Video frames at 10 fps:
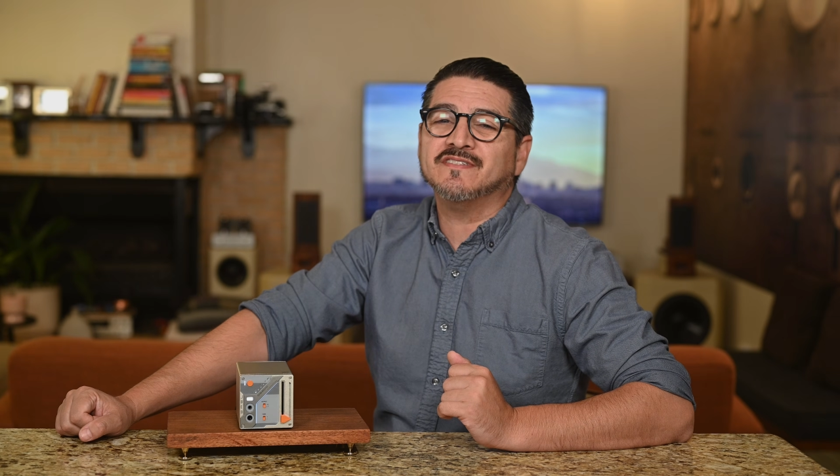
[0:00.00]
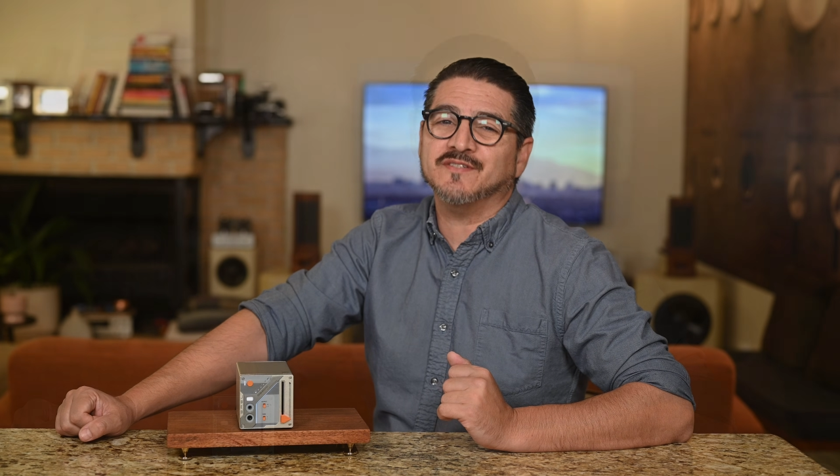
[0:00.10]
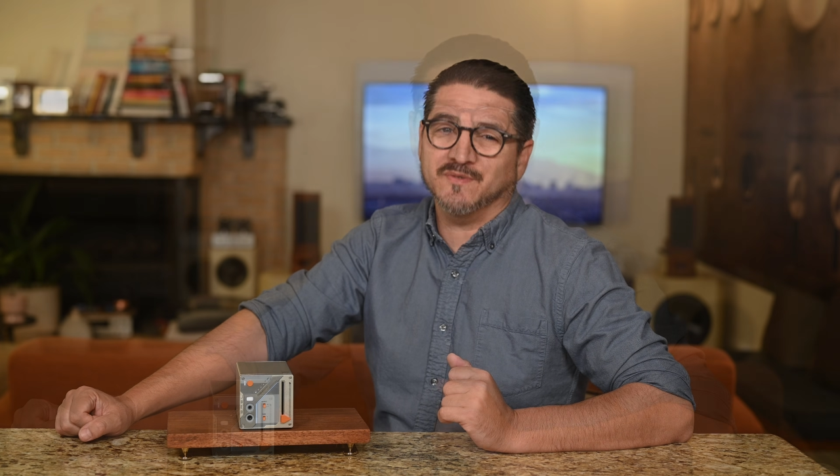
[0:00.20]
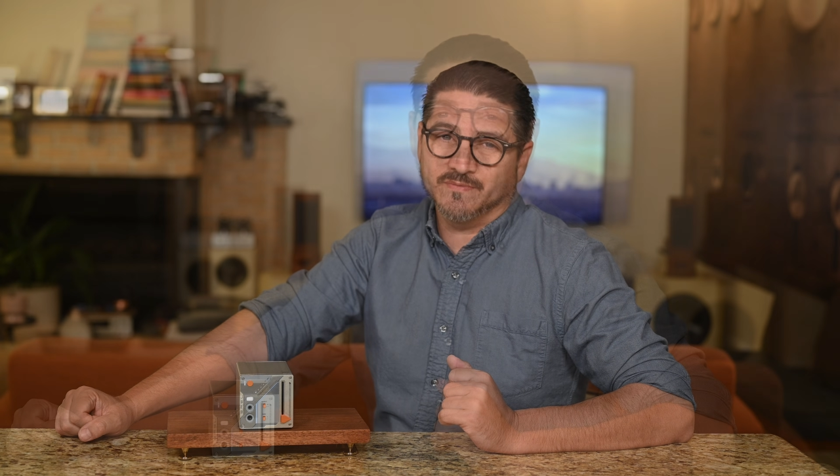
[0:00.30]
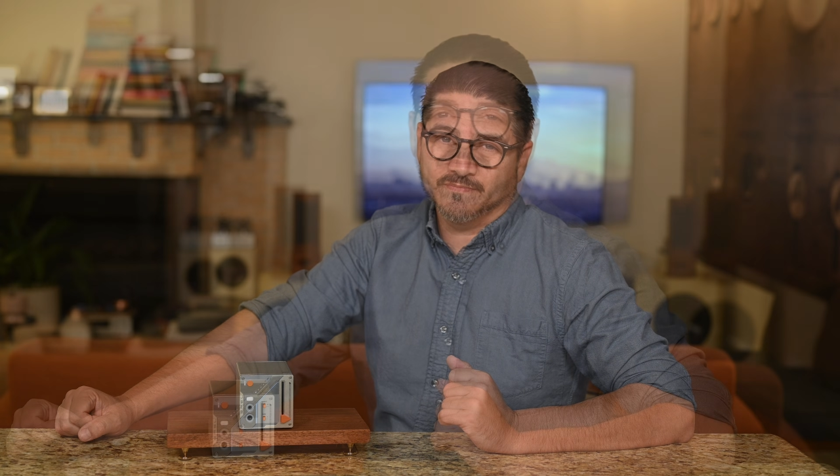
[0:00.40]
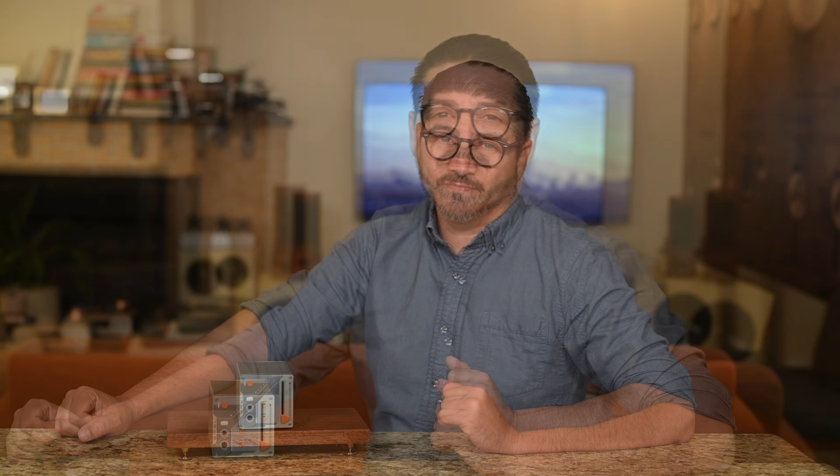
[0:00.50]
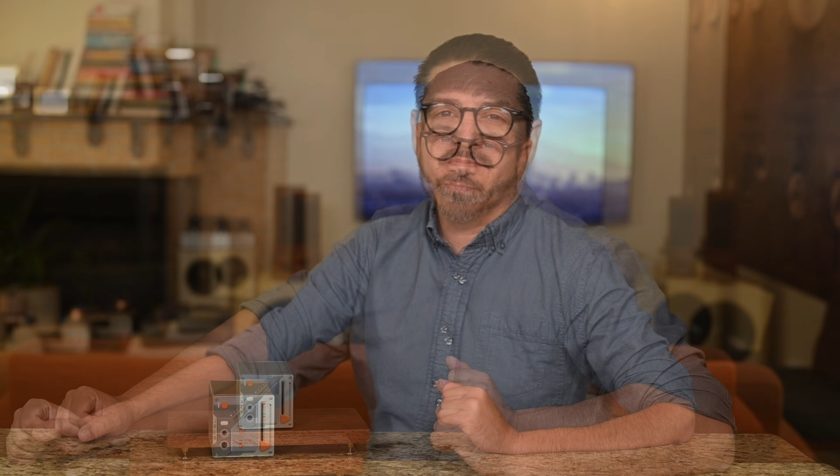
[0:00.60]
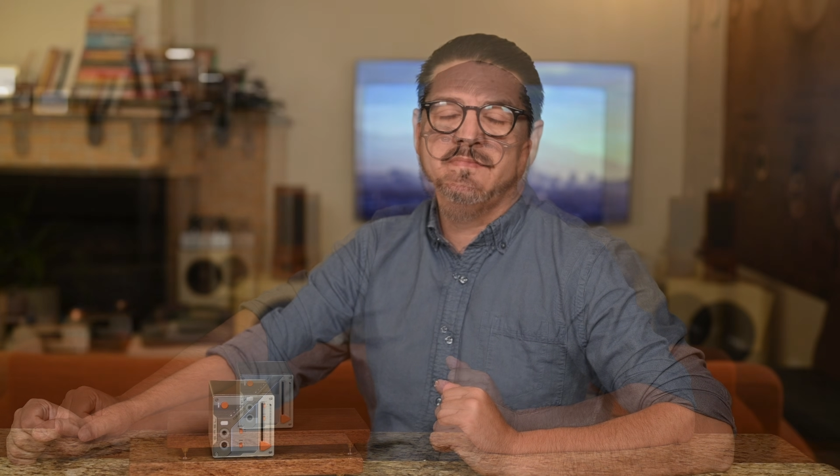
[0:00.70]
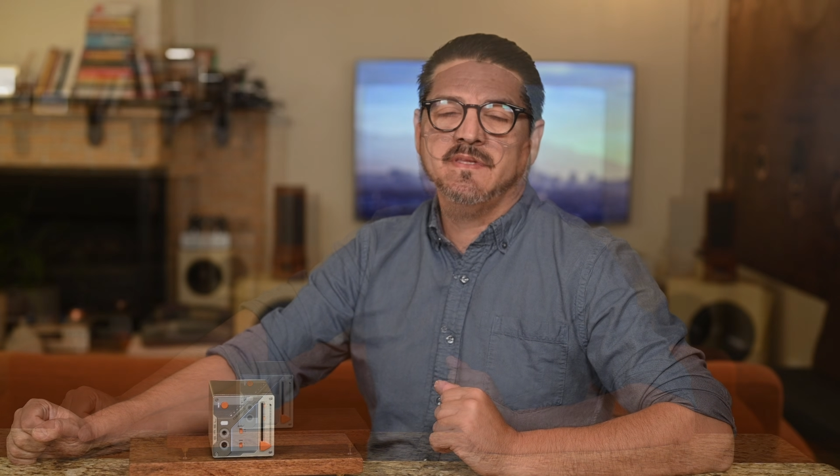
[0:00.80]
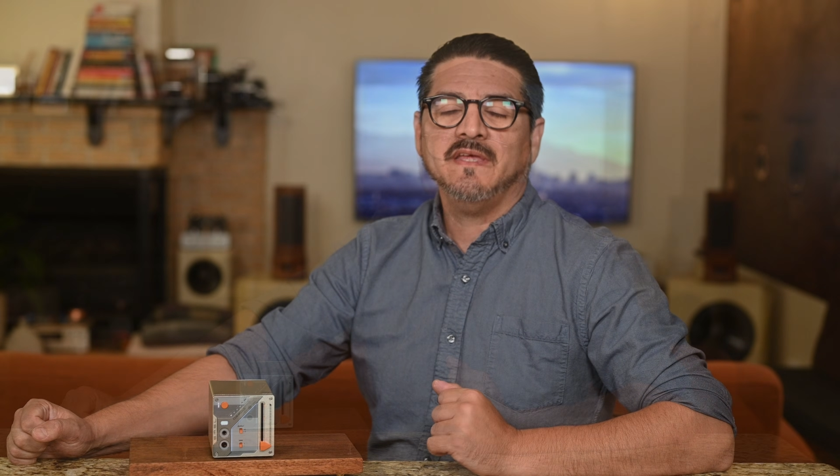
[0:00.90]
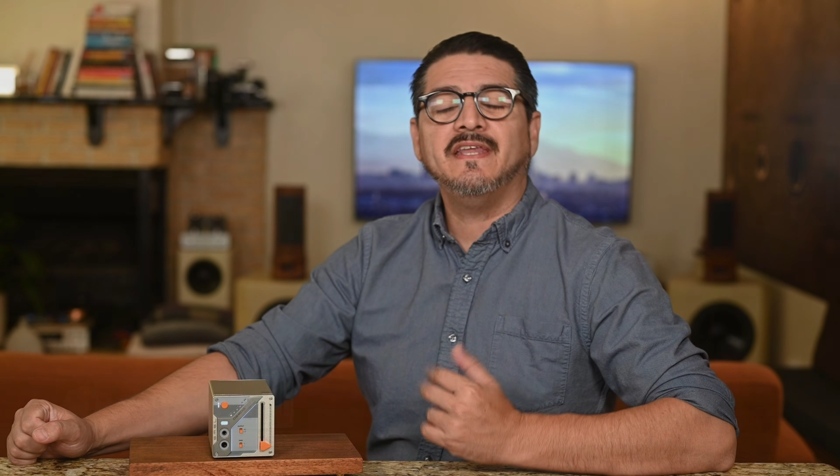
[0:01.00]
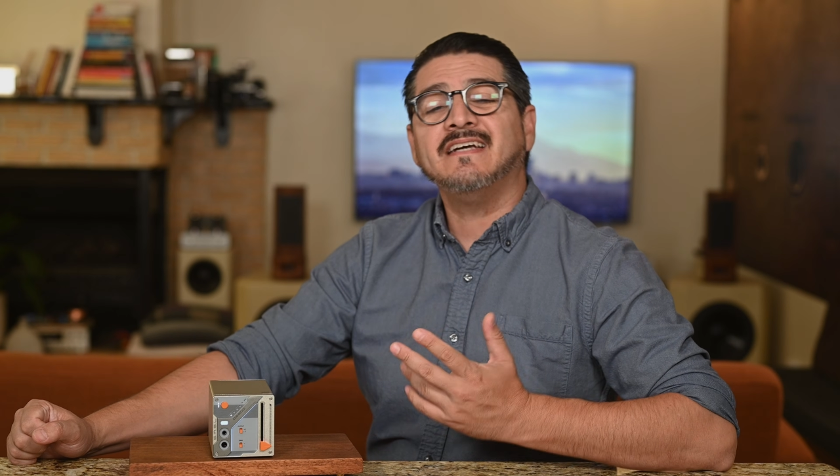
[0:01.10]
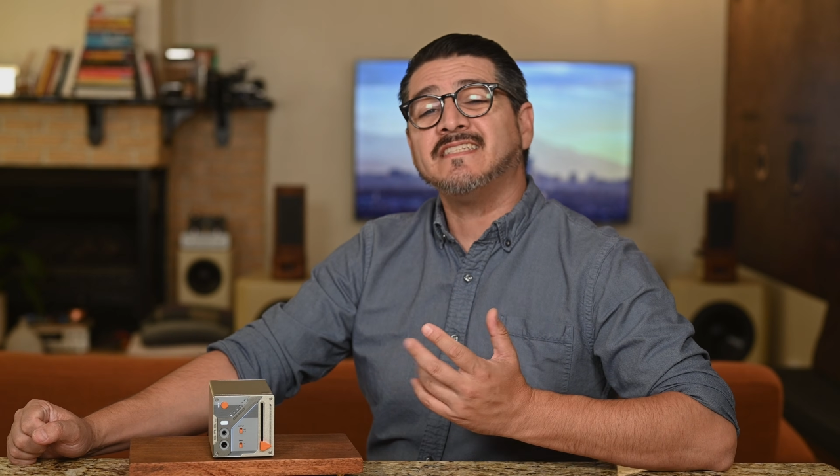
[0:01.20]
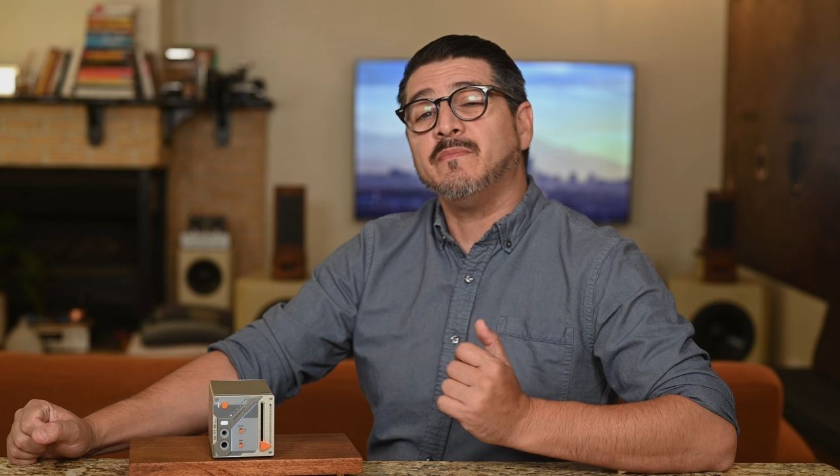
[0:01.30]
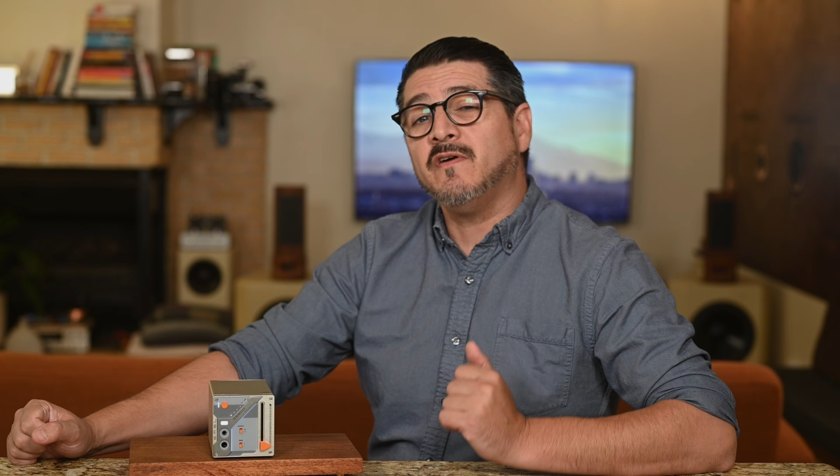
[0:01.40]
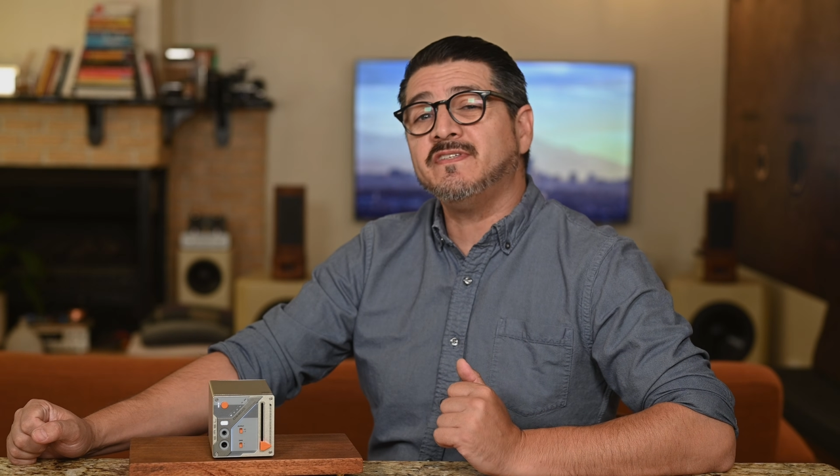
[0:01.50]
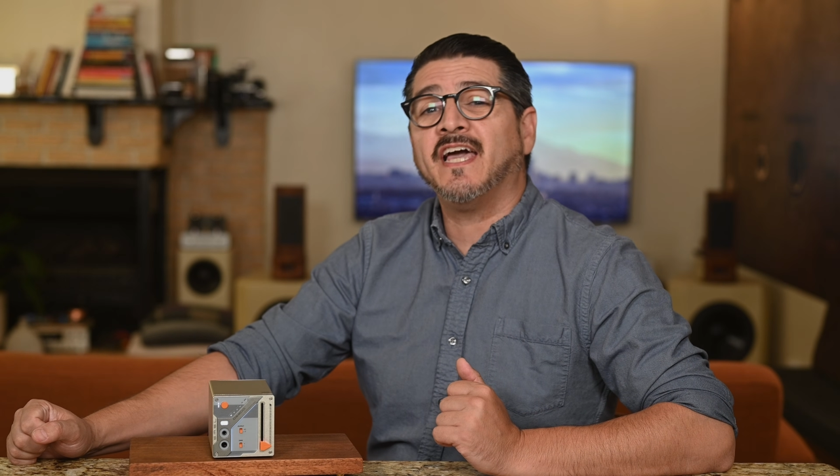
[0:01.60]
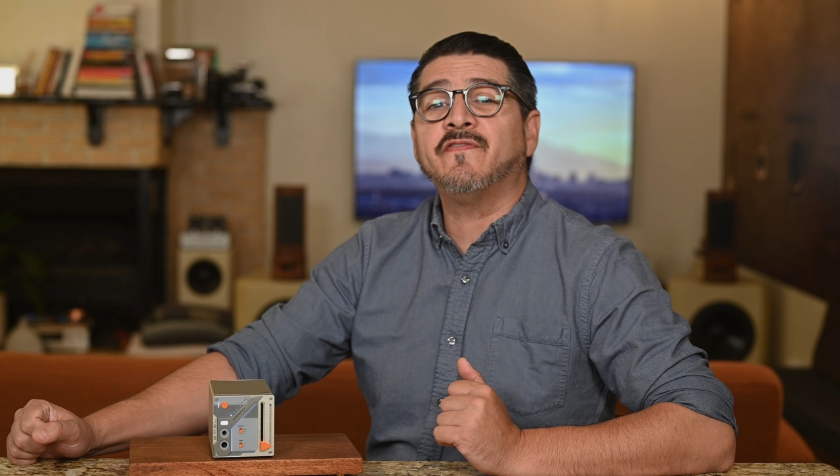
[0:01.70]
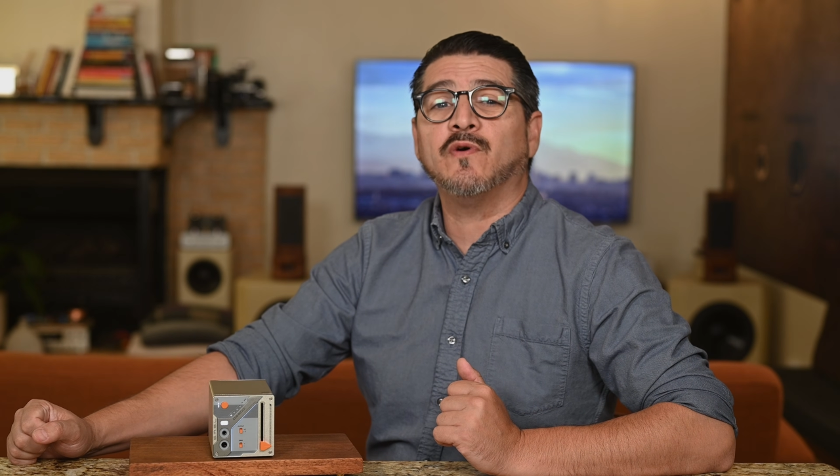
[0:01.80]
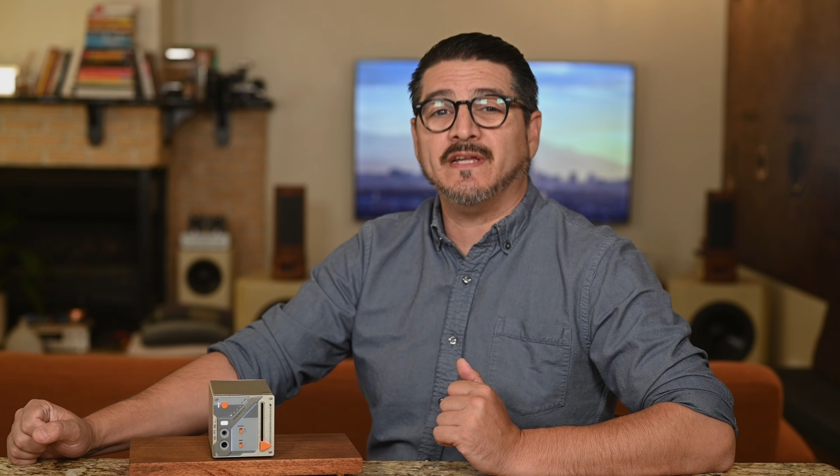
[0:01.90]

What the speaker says: soon. Next I moved to headphone